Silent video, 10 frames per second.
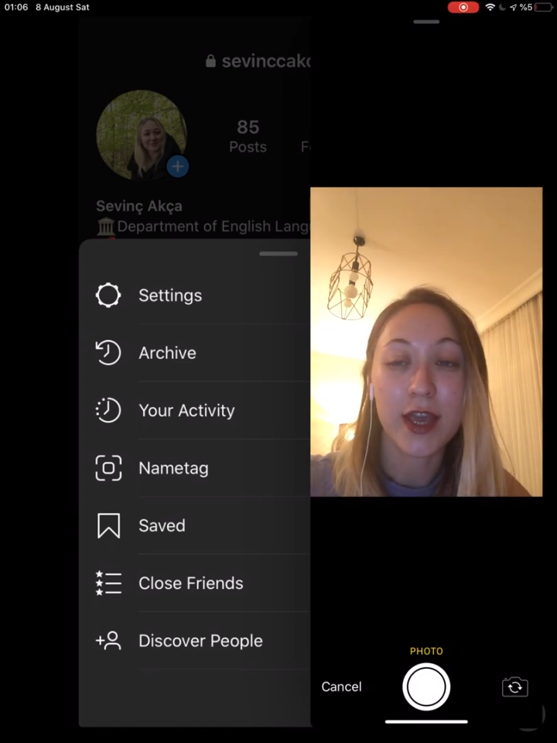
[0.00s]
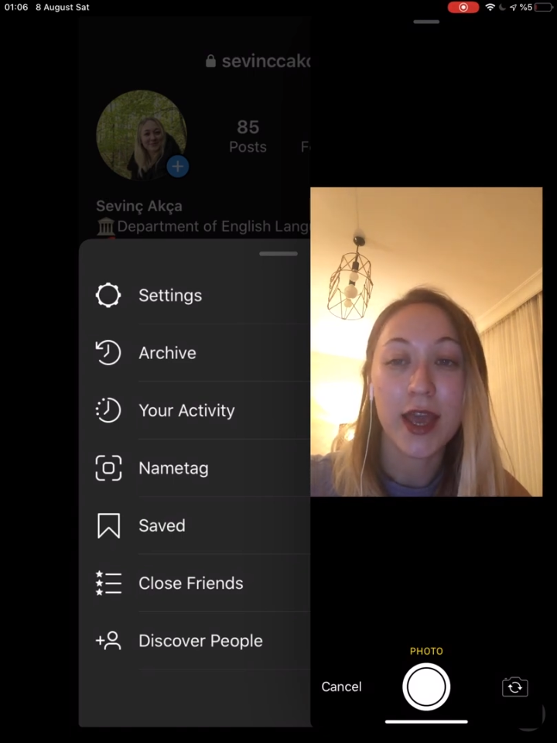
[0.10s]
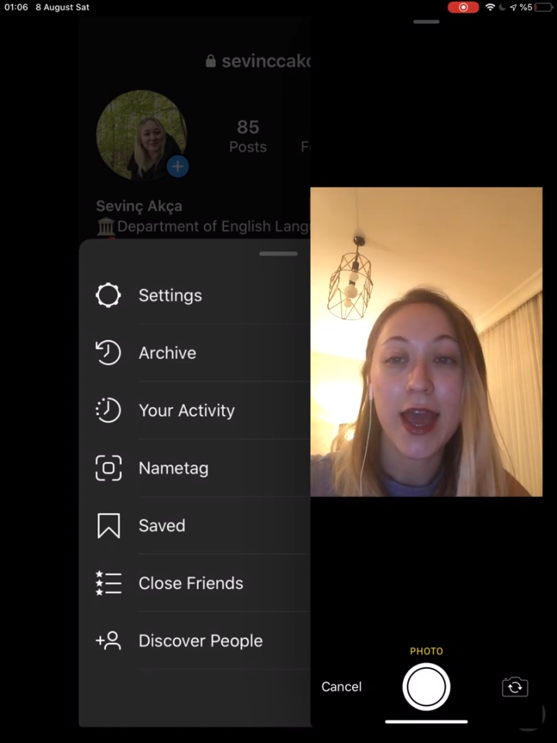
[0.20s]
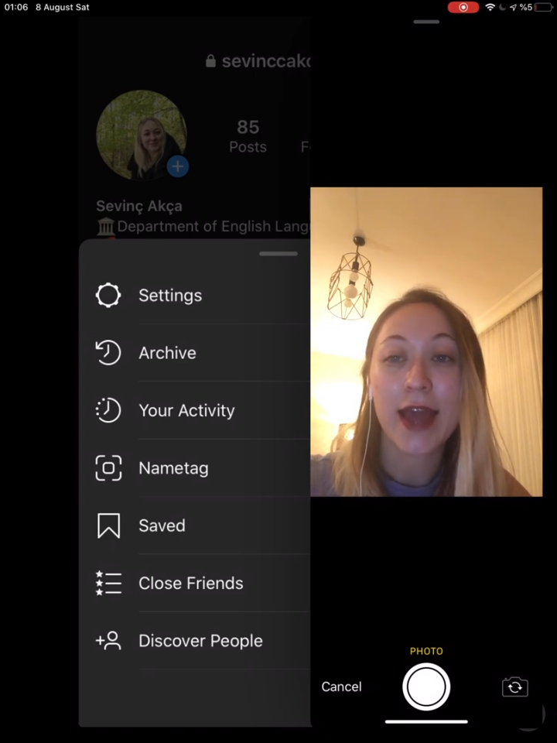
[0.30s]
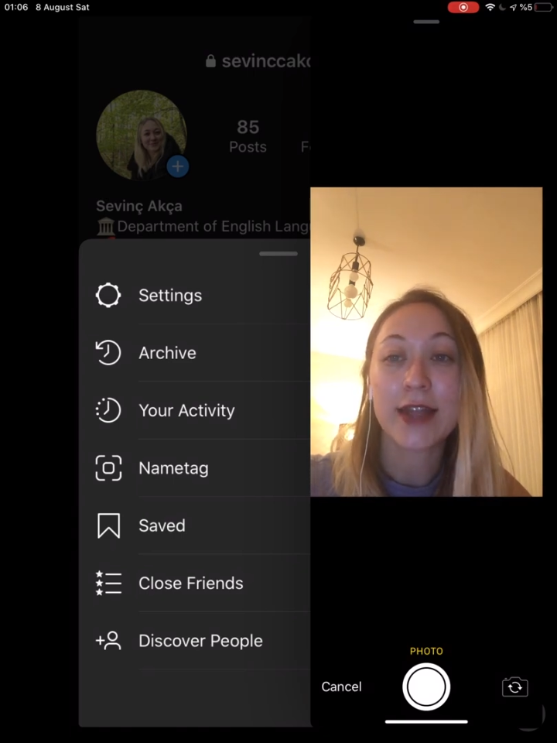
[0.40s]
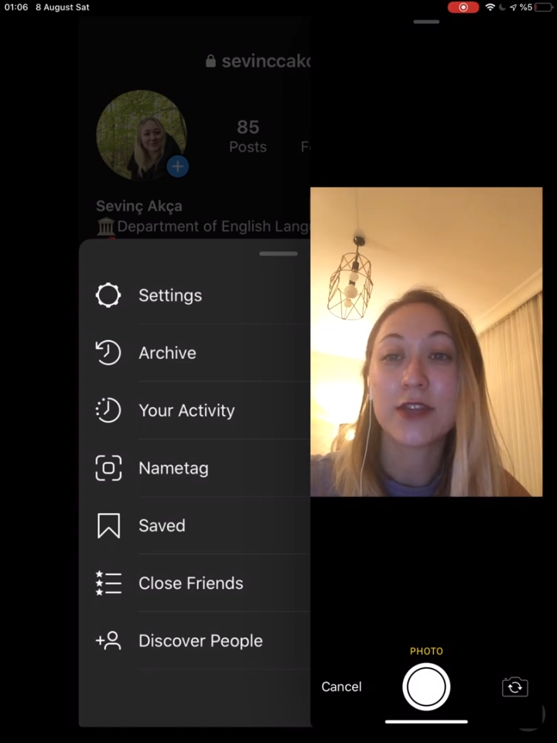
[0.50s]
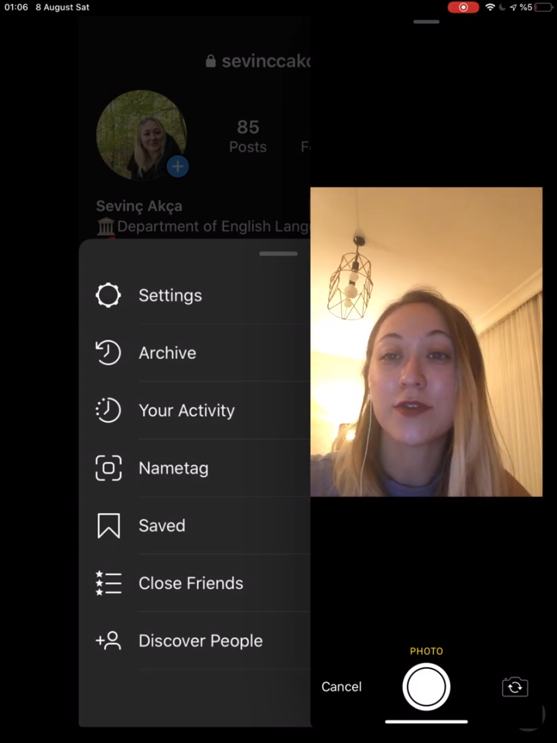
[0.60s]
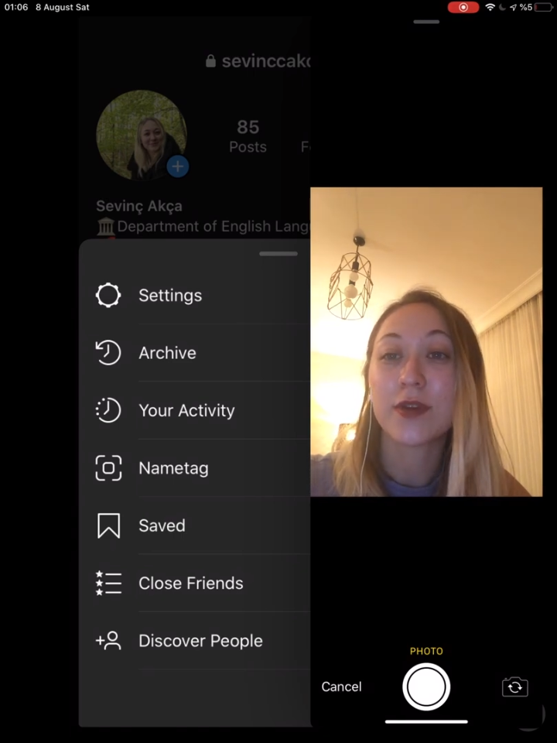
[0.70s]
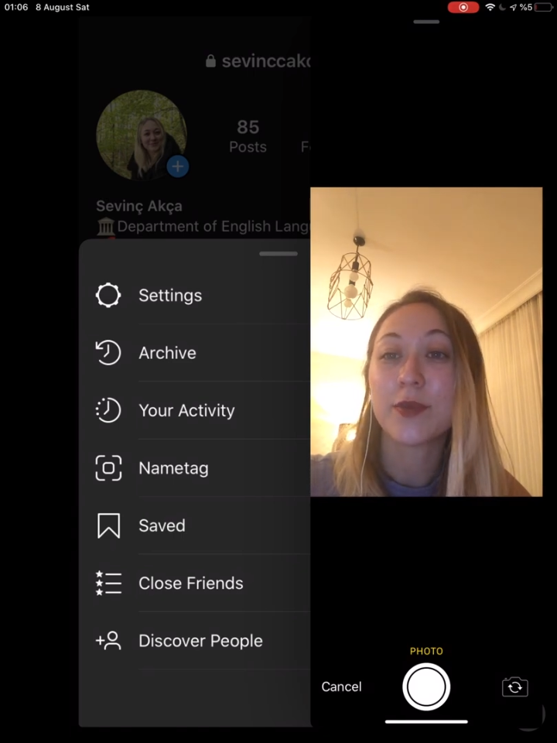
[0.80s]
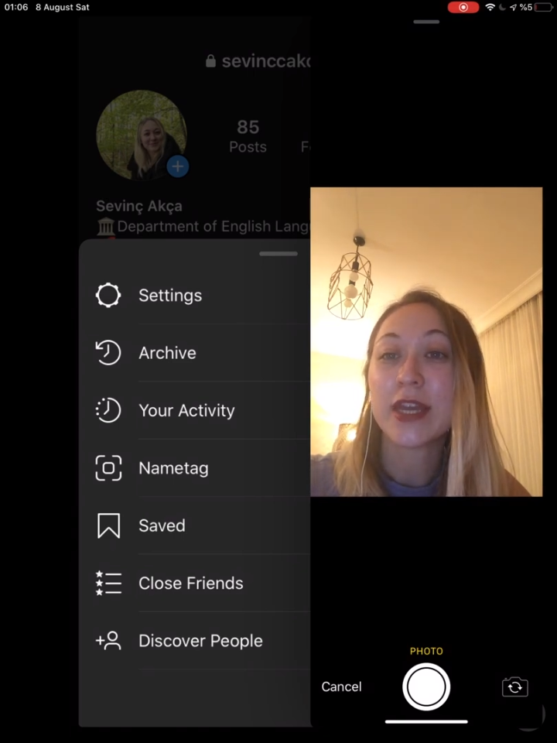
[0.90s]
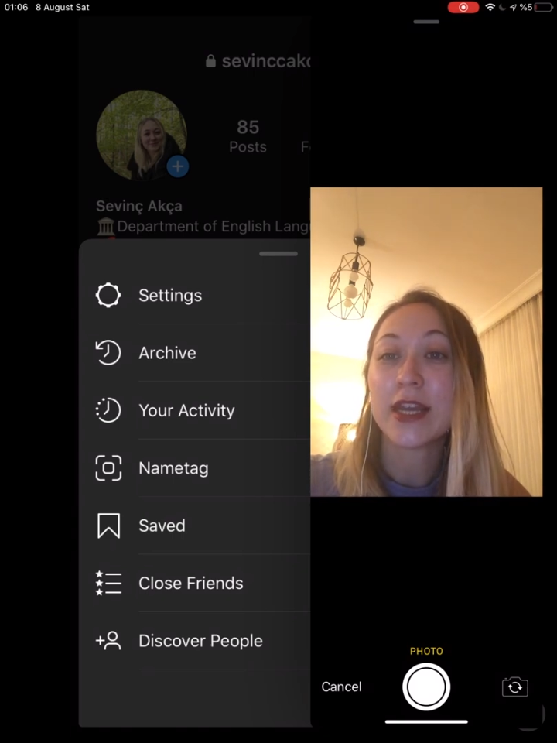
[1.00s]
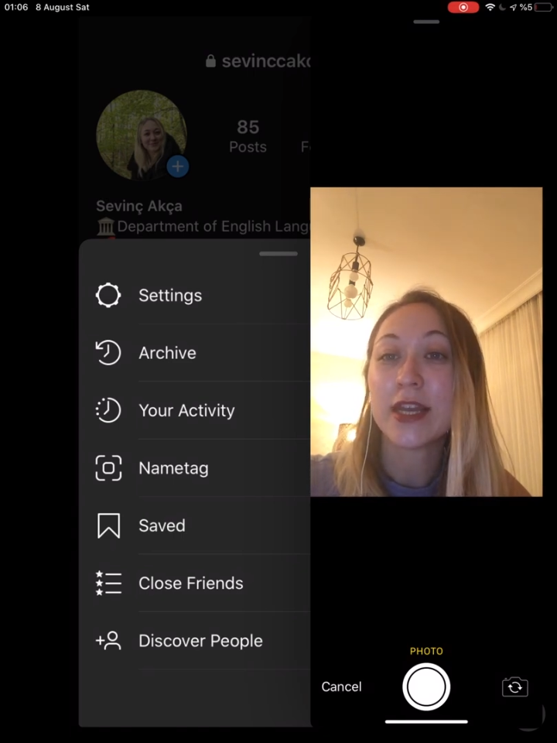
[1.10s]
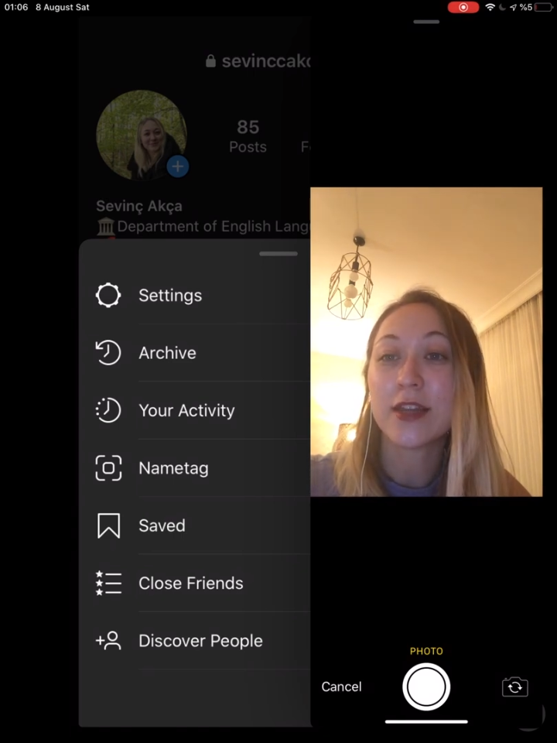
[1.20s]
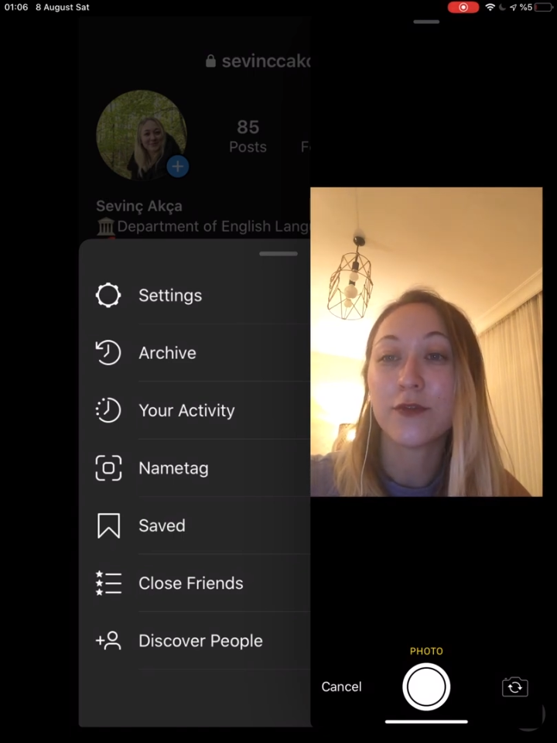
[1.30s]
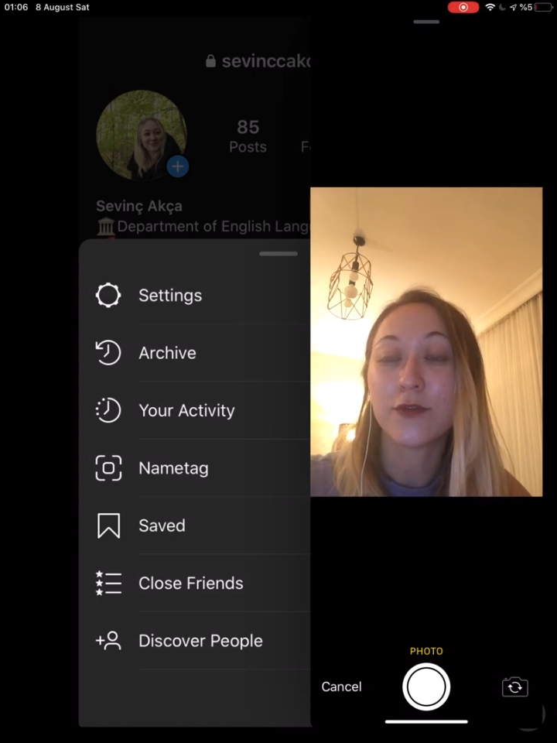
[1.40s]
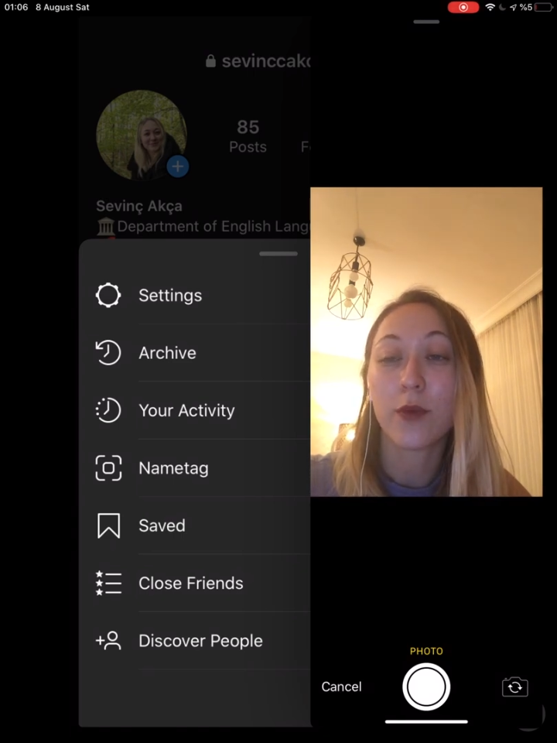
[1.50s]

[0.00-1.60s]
and it will be hidden from